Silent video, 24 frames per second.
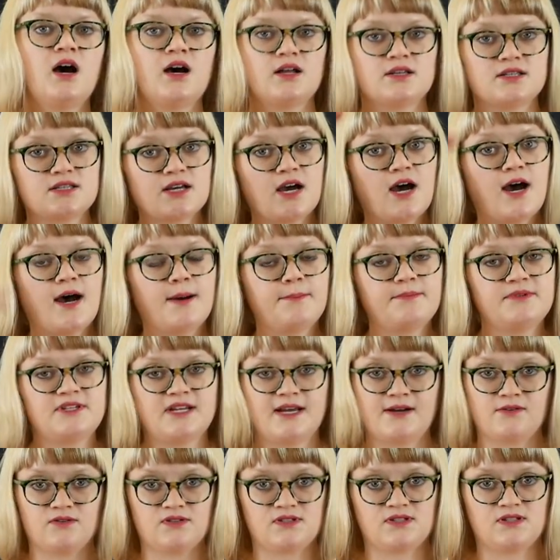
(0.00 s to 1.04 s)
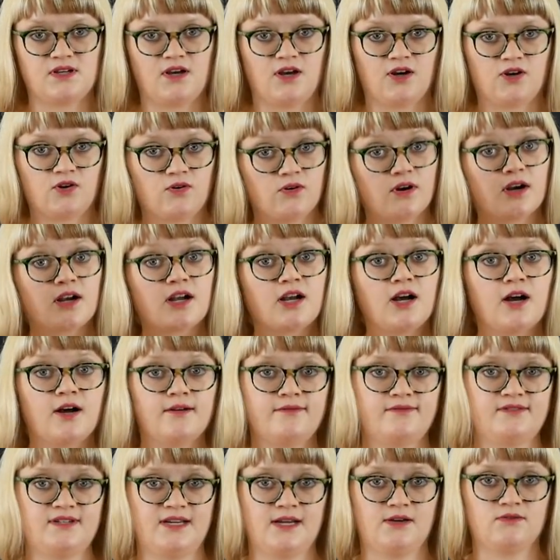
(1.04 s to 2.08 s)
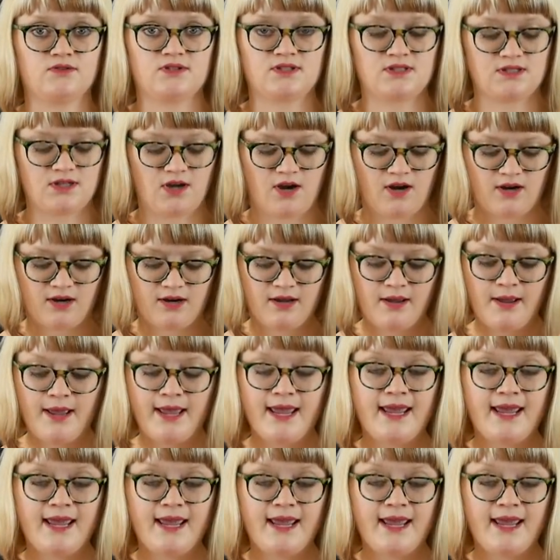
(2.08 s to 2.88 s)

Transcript: a top-down sock or a cuff-down sock,